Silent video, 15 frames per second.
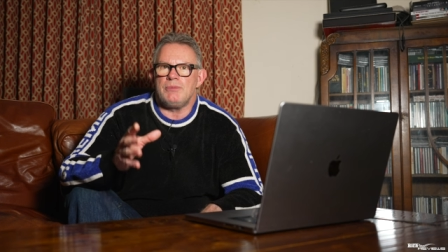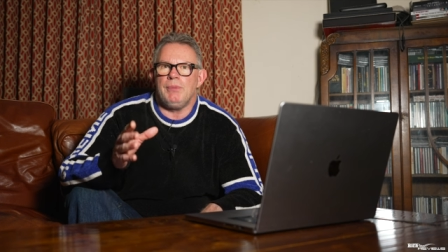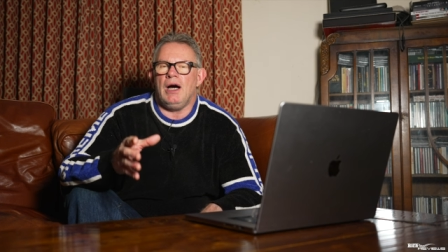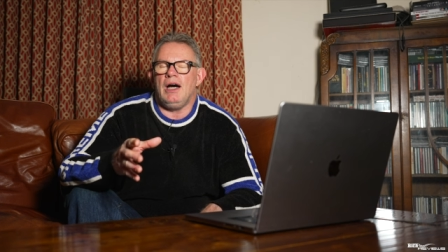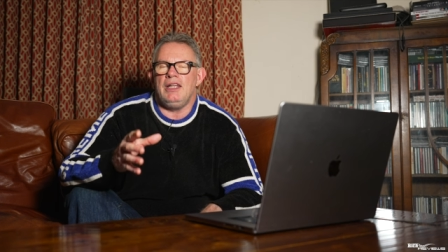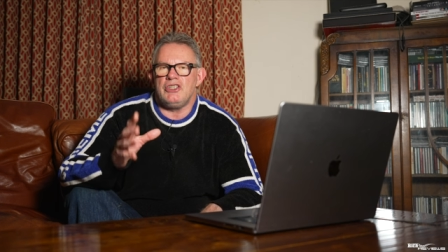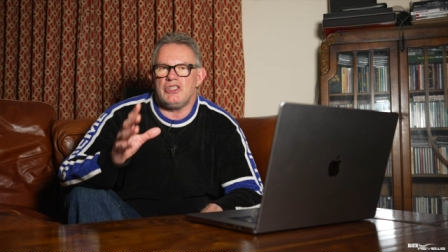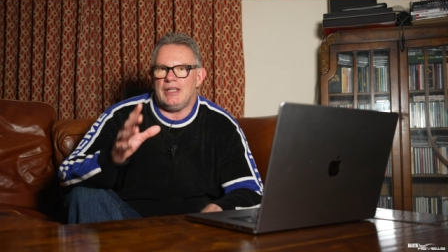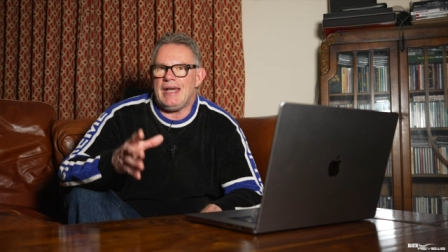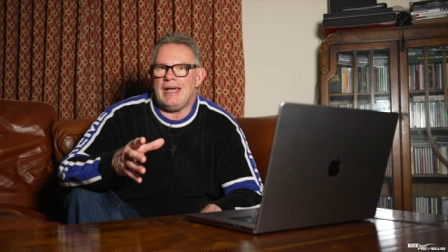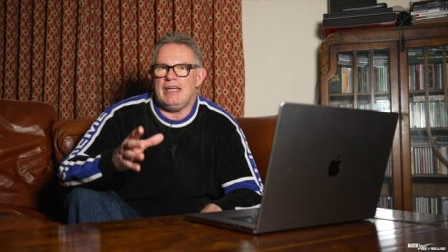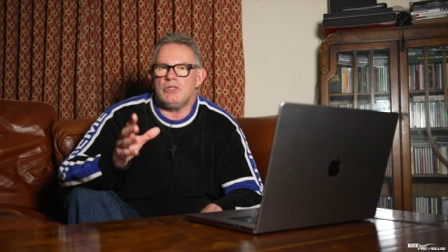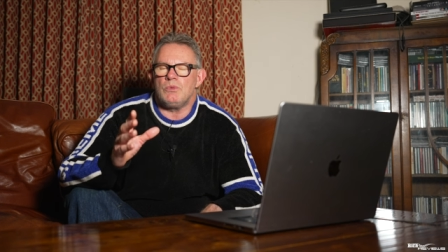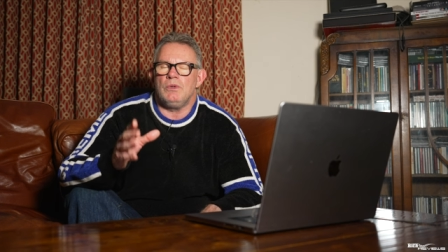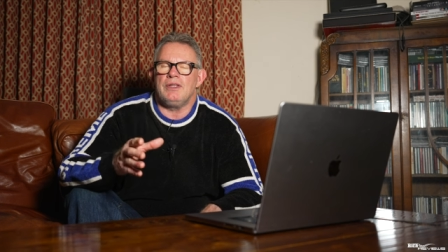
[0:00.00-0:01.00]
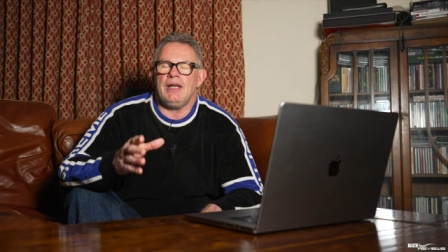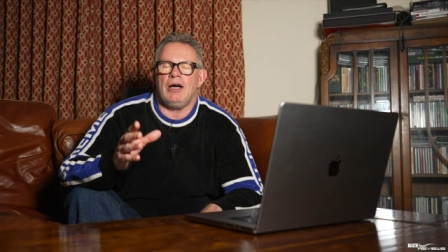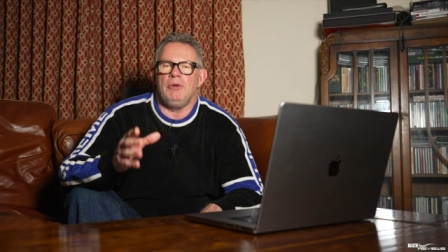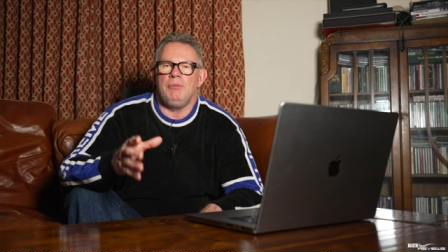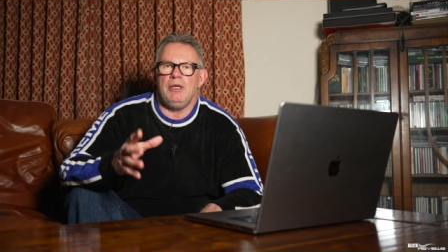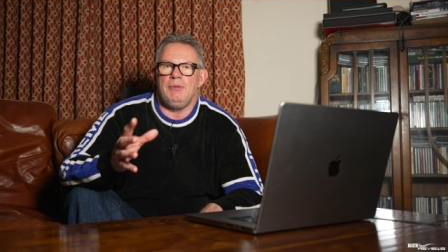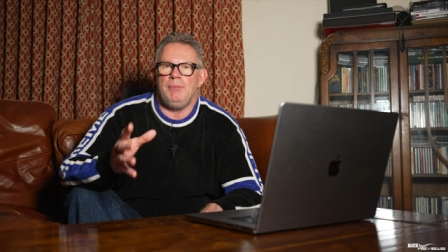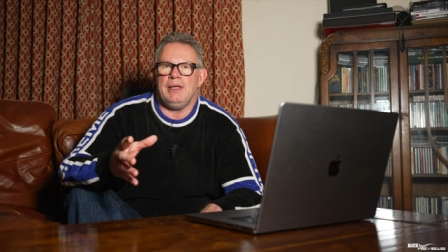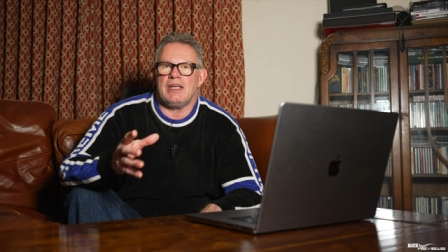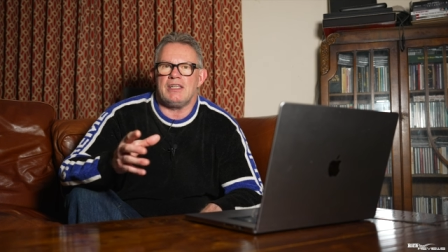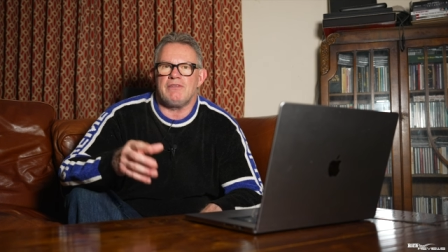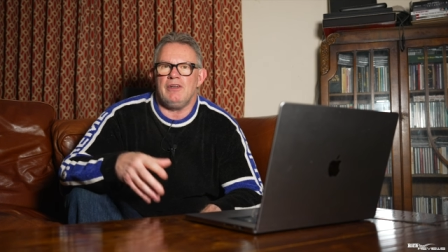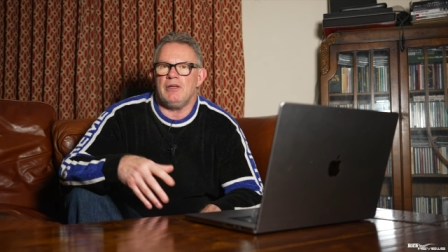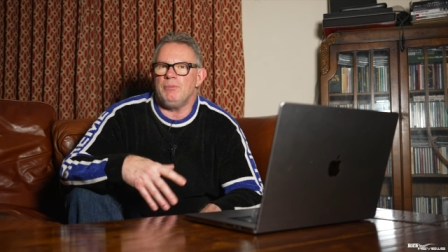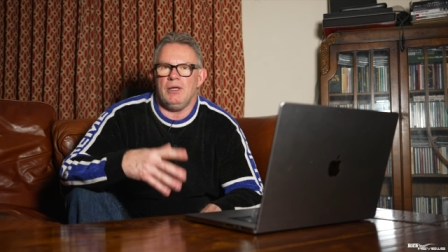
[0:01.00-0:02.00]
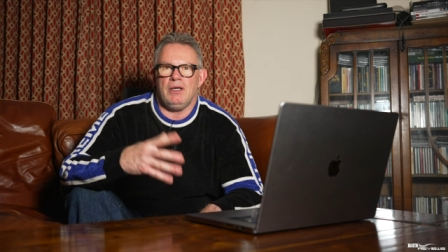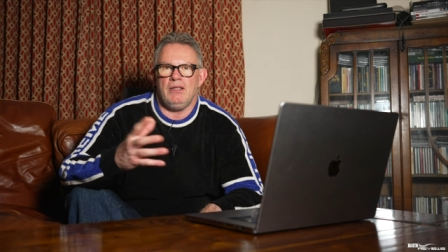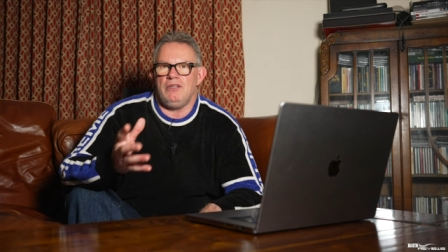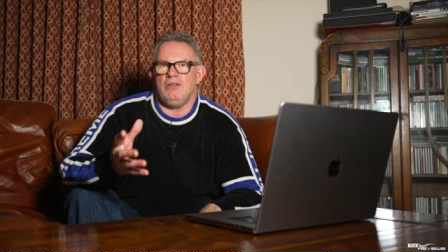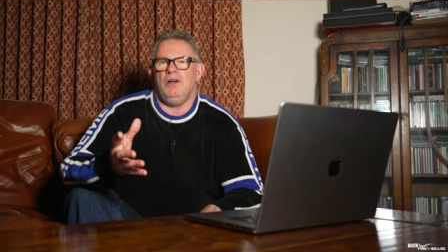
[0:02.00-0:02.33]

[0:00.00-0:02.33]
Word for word: Mileage and age, that would be the biggest thing, but you're